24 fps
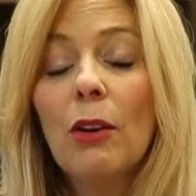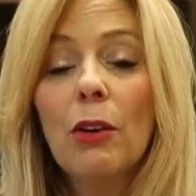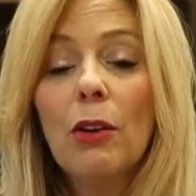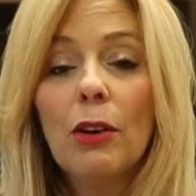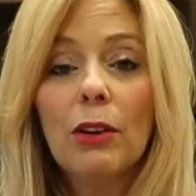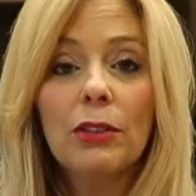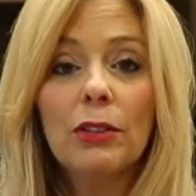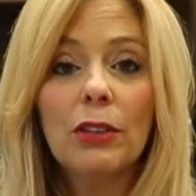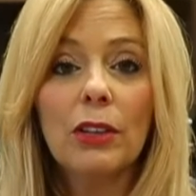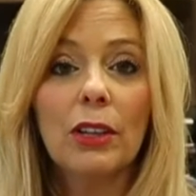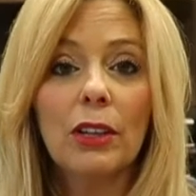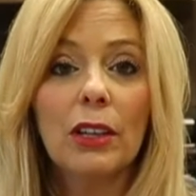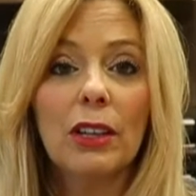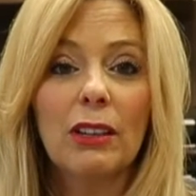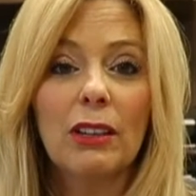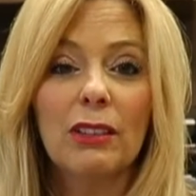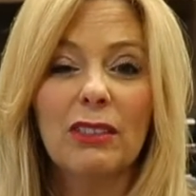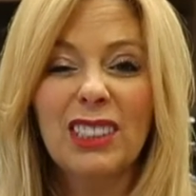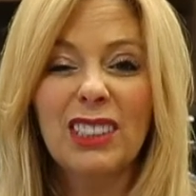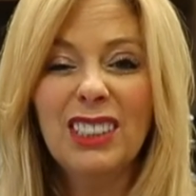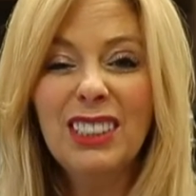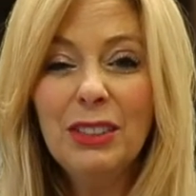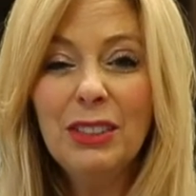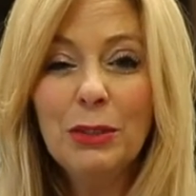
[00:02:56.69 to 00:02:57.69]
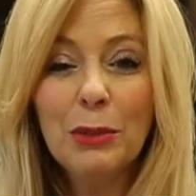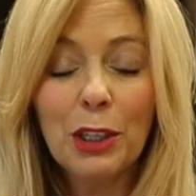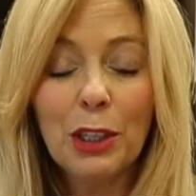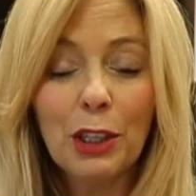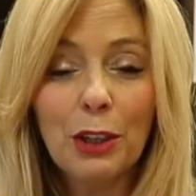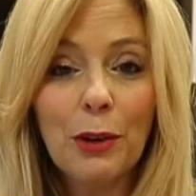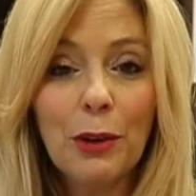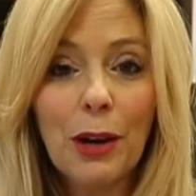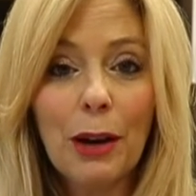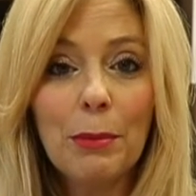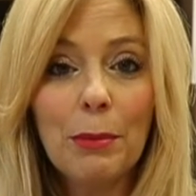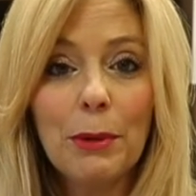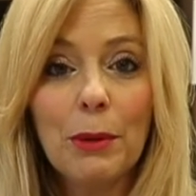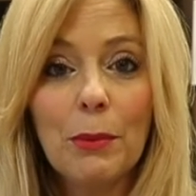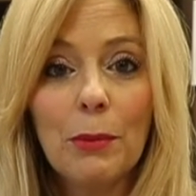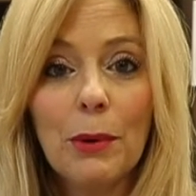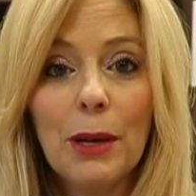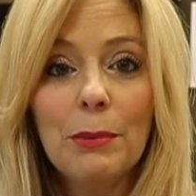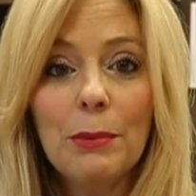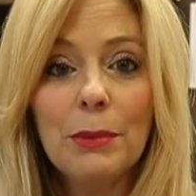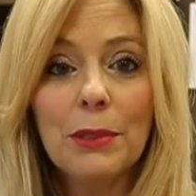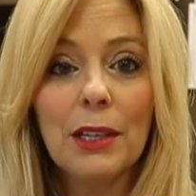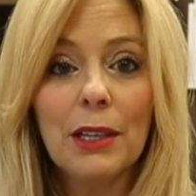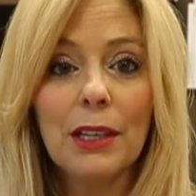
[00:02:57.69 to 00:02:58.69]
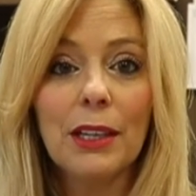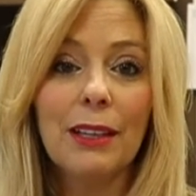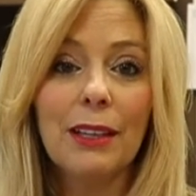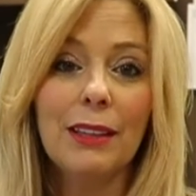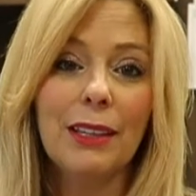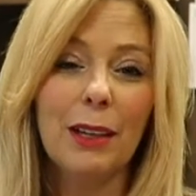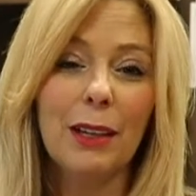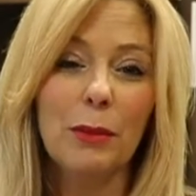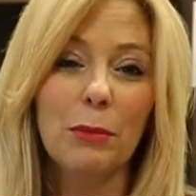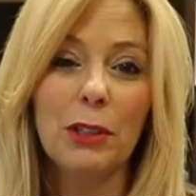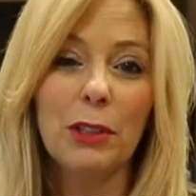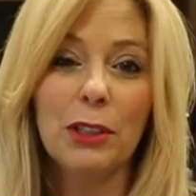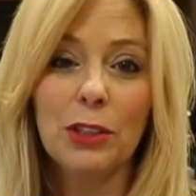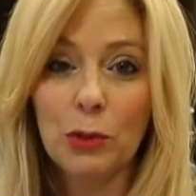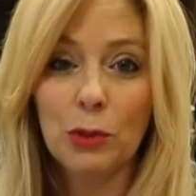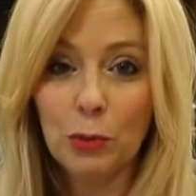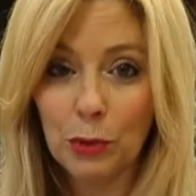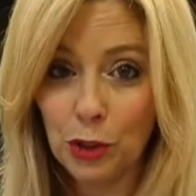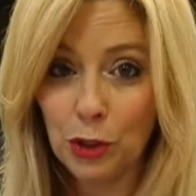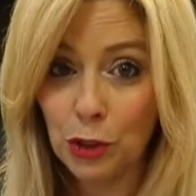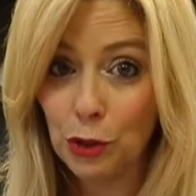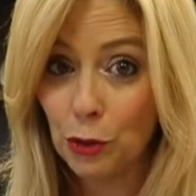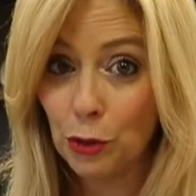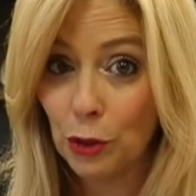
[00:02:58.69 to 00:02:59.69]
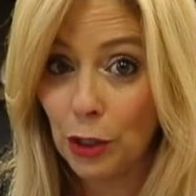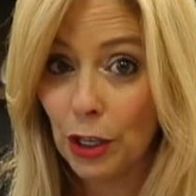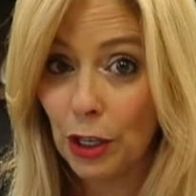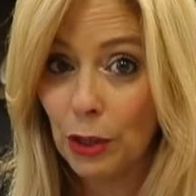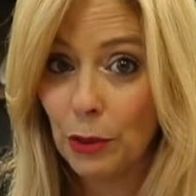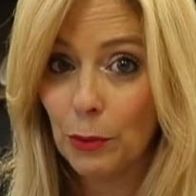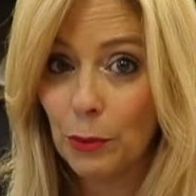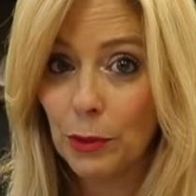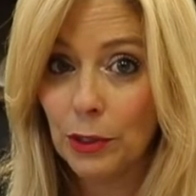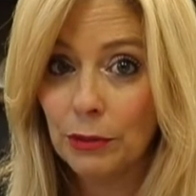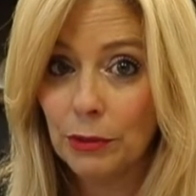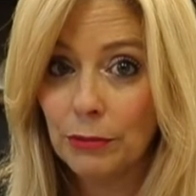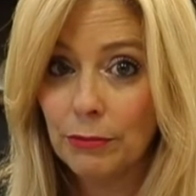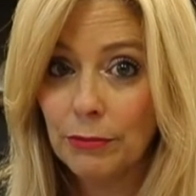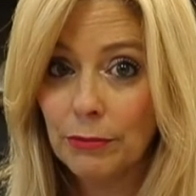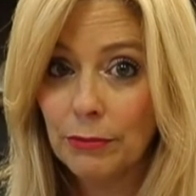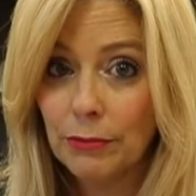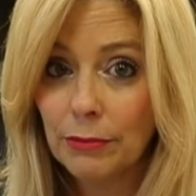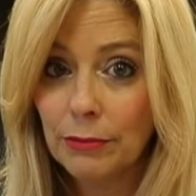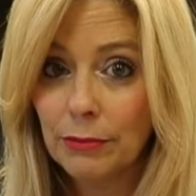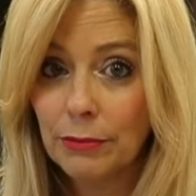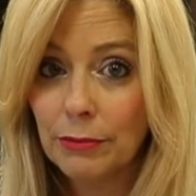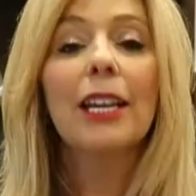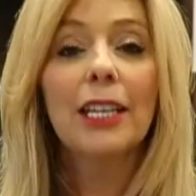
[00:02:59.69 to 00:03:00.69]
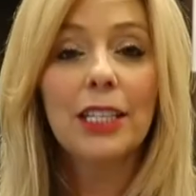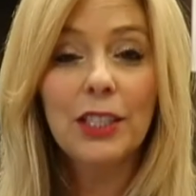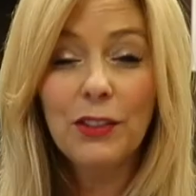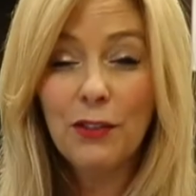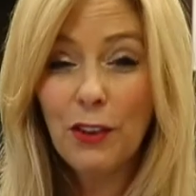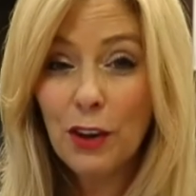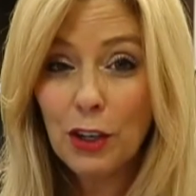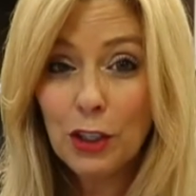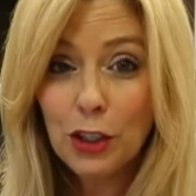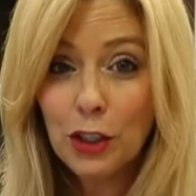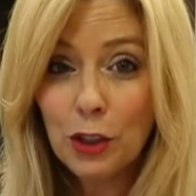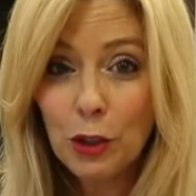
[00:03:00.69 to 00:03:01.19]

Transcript: Or they're gonna go, ooh, what a crappy website. I think I'm gonna switch to another one. As far as